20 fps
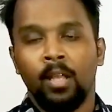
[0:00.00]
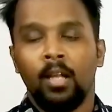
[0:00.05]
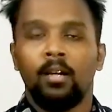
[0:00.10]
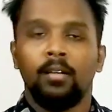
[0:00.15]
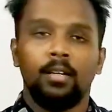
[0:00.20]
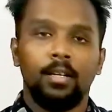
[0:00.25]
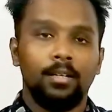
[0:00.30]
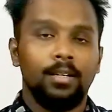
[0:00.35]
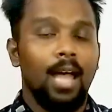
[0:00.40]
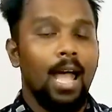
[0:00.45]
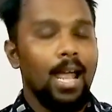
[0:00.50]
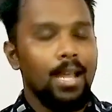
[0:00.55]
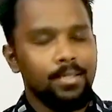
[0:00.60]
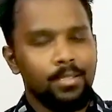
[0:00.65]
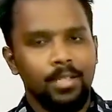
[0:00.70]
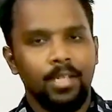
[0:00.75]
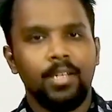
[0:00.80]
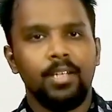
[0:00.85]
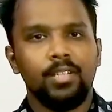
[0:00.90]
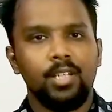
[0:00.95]
That higher
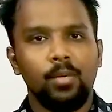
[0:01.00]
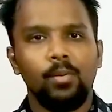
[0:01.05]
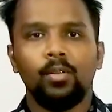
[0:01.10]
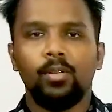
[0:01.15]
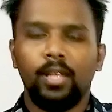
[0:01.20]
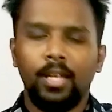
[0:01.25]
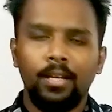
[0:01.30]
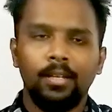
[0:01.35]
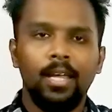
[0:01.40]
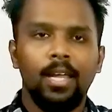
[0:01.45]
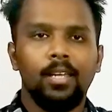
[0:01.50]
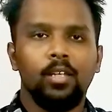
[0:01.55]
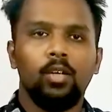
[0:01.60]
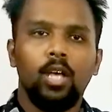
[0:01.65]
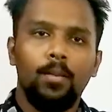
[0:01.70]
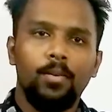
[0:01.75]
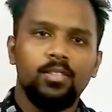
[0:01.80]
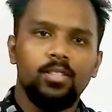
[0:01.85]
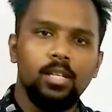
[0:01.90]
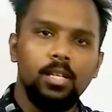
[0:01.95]
secondary teacher will think that you have
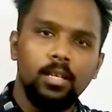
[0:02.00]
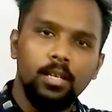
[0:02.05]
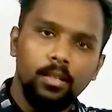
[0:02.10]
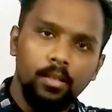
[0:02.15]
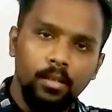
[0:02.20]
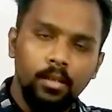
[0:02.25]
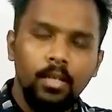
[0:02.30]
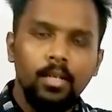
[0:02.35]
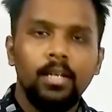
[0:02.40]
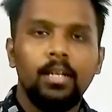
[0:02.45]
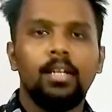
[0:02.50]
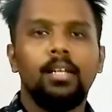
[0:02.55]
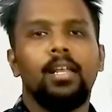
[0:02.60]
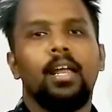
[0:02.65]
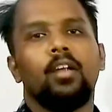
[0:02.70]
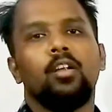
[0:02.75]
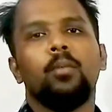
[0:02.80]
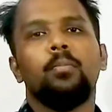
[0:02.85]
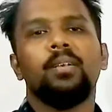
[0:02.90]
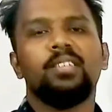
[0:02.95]
actually cleared
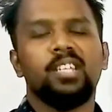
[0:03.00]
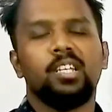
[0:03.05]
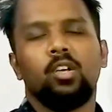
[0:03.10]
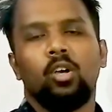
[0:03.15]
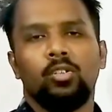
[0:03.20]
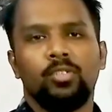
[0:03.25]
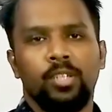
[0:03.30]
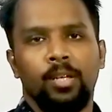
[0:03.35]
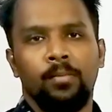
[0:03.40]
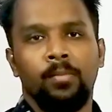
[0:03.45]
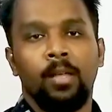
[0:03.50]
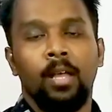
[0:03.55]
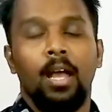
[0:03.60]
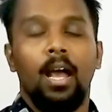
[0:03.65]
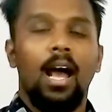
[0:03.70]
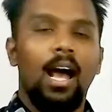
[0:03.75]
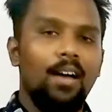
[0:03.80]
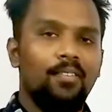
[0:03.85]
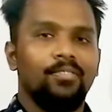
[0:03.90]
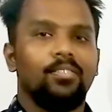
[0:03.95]
your basic concept.
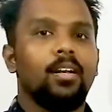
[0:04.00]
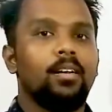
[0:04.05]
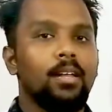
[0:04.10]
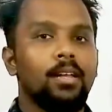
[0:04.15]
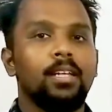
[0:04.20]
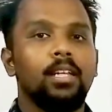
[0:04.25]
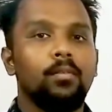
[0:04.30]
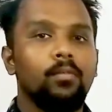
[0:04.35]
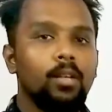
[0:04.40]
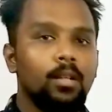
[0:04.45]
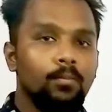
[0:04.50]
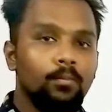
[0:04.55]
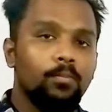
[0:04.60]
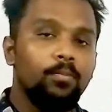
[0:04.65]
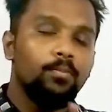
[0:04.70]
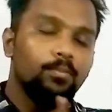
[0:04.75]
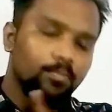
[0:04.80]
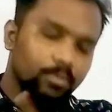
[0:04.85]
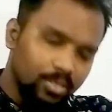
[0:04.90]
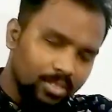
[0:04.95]
After that, they will
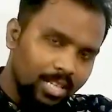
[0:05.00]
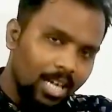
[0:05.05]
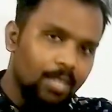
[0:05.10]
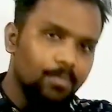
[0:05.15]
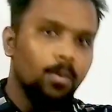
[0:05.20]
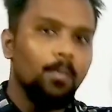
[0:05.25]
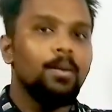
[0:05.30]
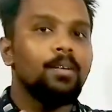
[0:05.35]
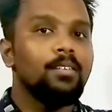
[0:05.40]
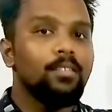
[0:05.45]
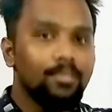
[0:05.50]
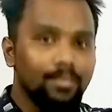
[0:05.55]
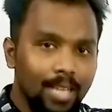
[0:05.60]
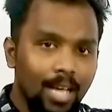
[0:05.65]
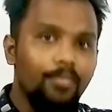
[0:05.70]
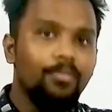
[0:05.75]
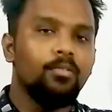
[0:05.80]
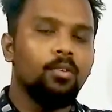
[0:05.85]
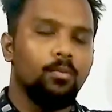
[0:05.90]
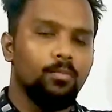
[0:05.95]
start from a
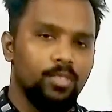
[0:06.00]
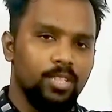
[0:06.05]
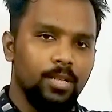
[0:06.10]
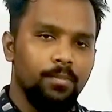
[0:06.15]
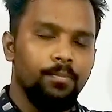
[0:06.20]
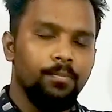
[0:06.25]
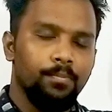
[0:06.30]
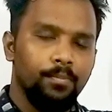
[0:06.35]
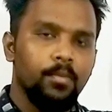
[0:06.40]
tough concept.